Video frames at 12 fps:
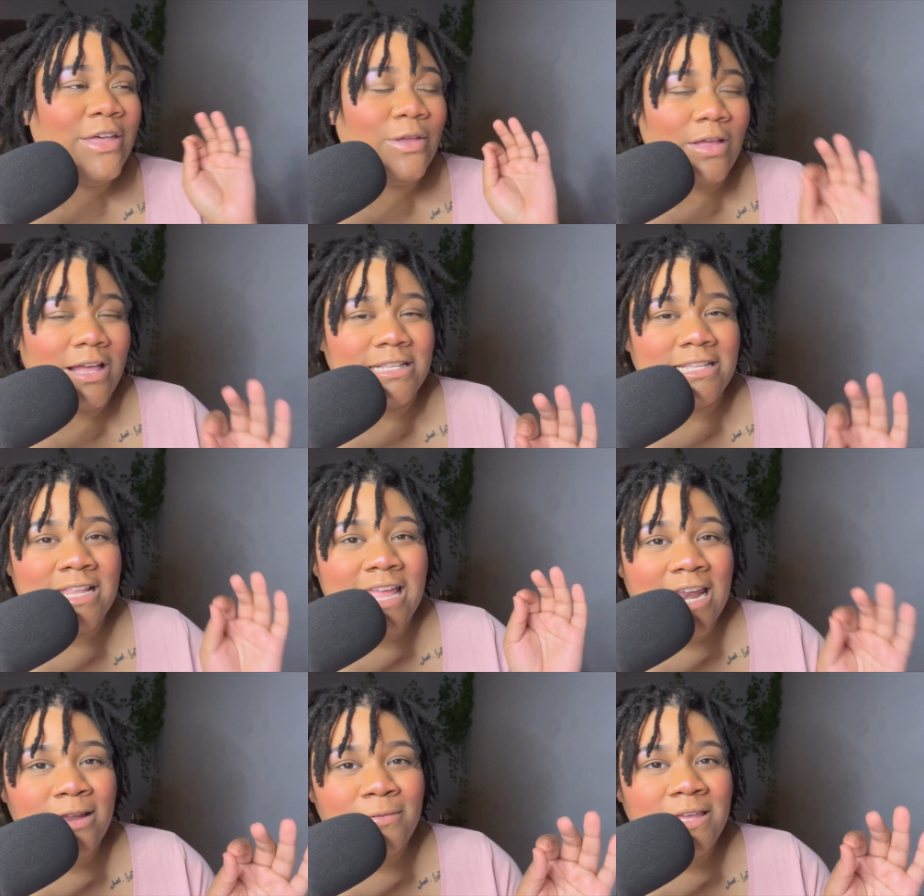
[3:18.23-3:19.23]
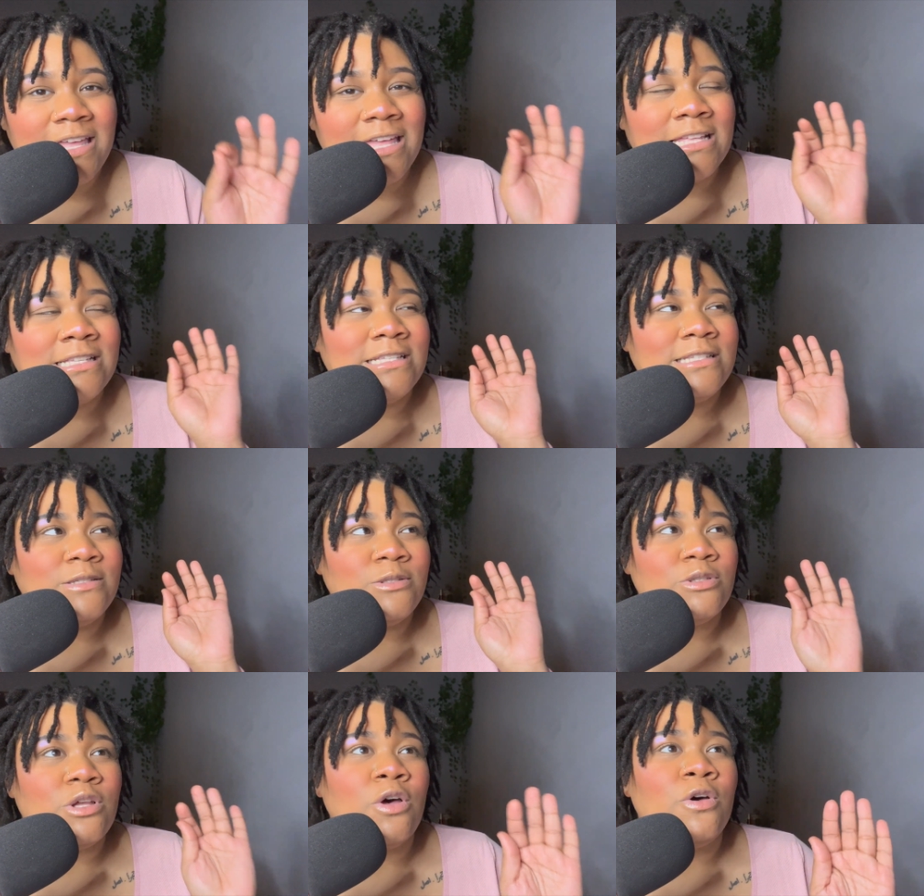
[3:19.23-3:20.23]
You guys, anatomy is
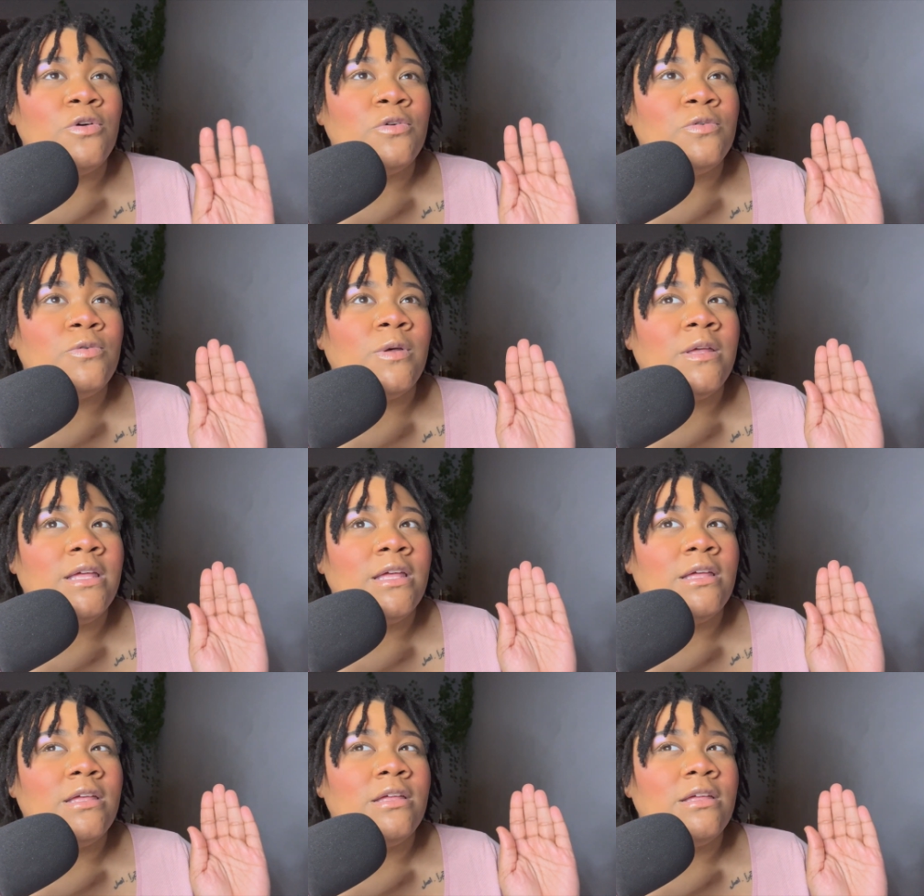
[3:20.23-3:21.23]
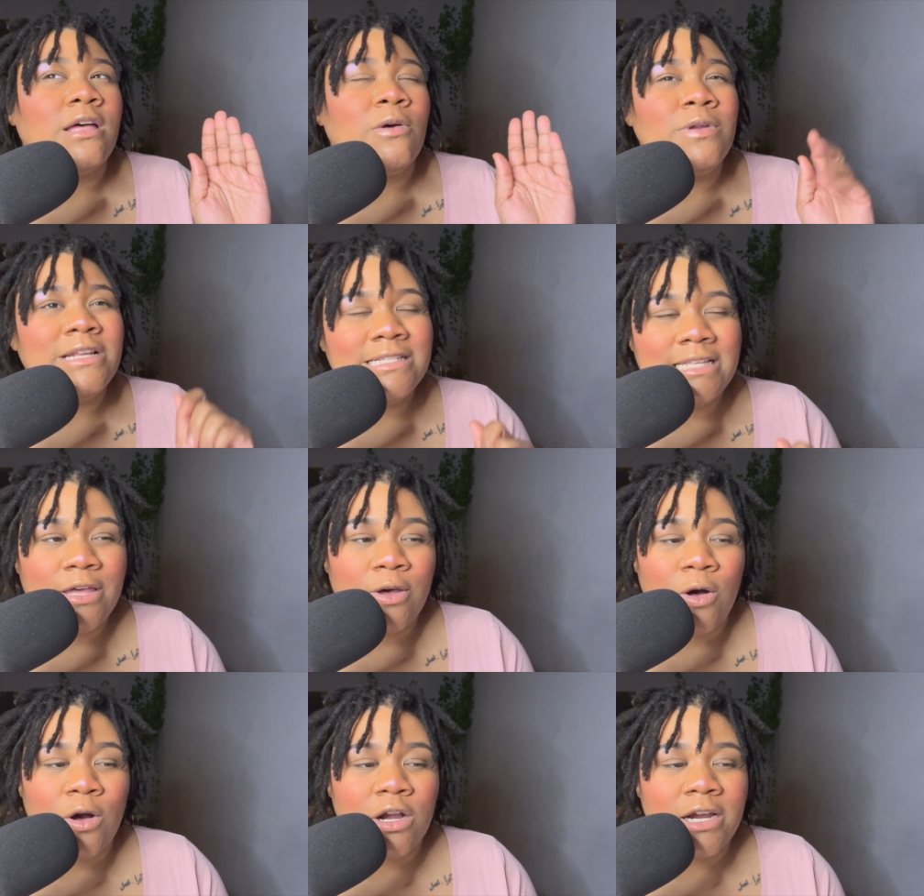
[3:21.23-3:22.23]
so, I wouldn't say
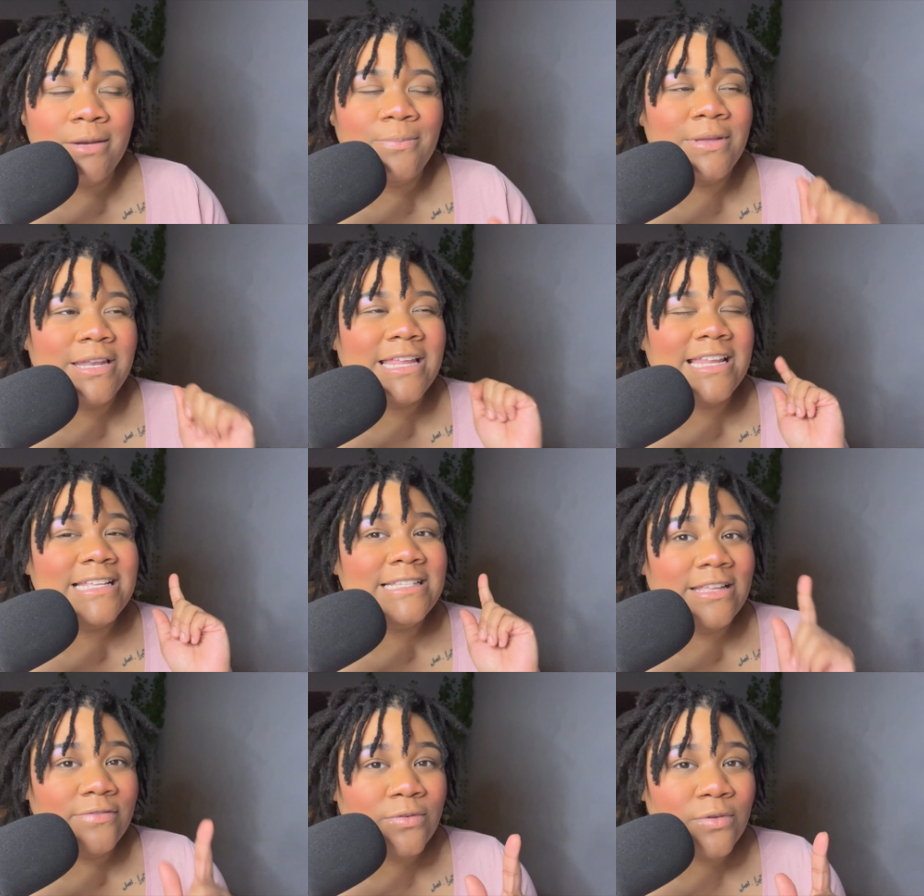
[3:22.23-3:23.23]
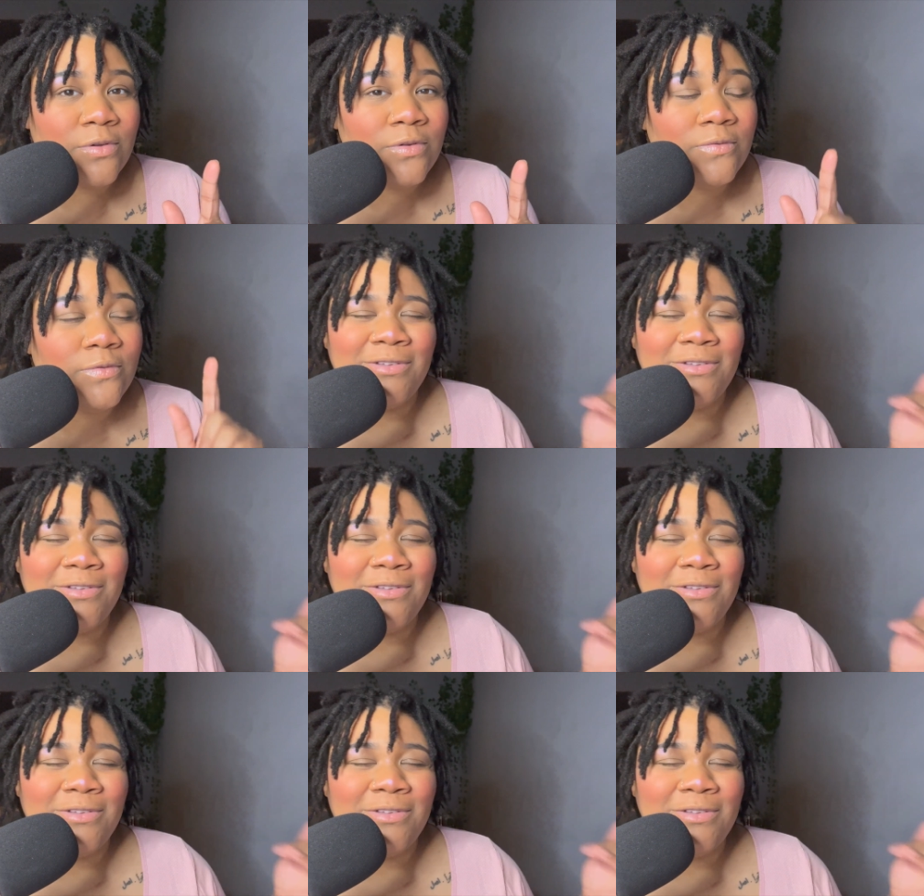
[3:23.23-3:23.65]
hard, but it is difficult.